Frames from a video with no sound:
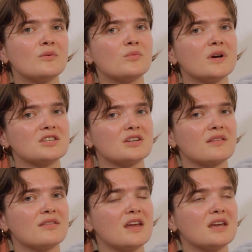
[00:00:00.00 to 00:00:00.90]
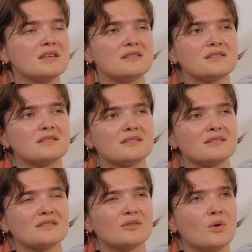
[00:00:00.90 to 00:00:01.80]
which I think is
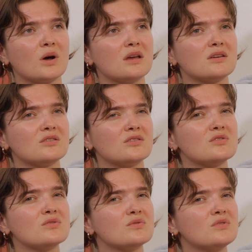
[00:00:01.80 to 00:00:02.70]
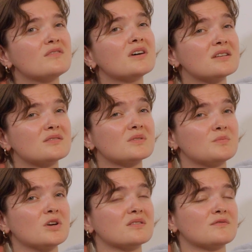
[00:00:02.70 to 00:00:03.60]
quite a universal
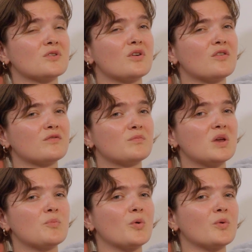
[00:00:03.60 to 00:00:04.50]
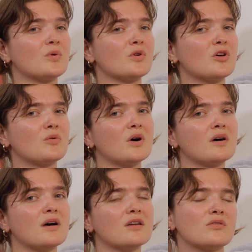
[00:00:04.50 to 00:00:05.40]
experience for a lot of people who
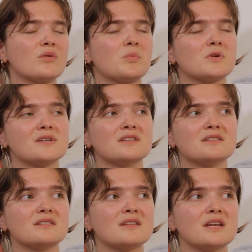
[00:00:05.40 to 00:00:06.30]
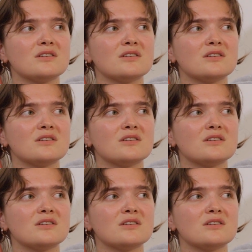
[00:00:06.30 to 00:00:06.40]
are underrepresented in the